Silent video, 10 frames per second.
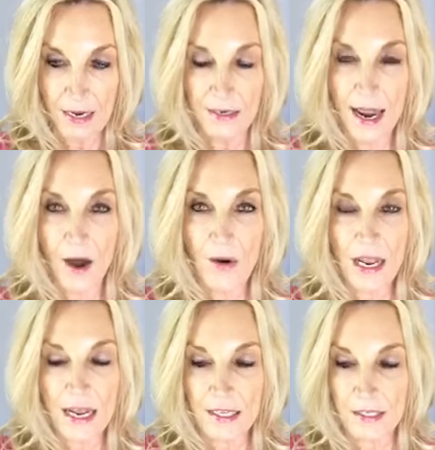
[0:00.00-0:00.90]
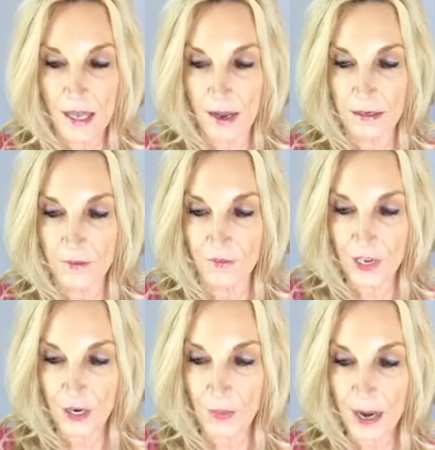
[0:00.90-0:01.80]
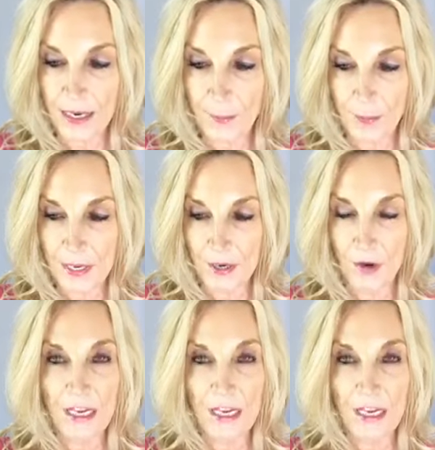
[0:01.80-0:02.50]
Now, it's an invigorating peel.